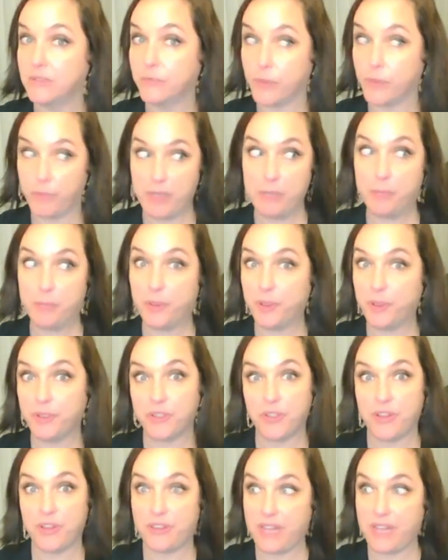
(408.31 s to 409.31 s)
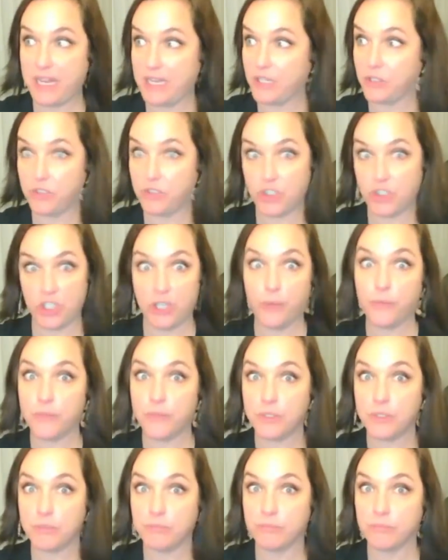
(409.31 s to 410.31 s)
for people so that they can
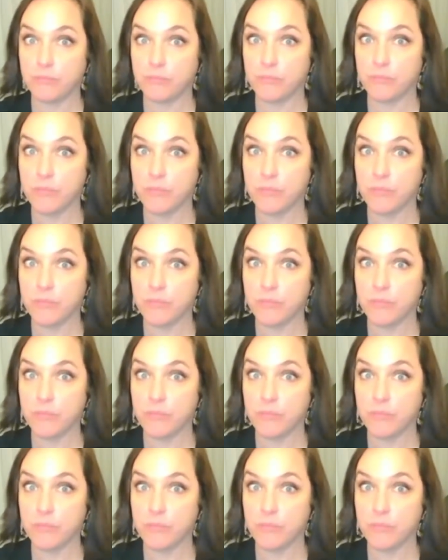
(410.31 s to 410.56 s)
shift.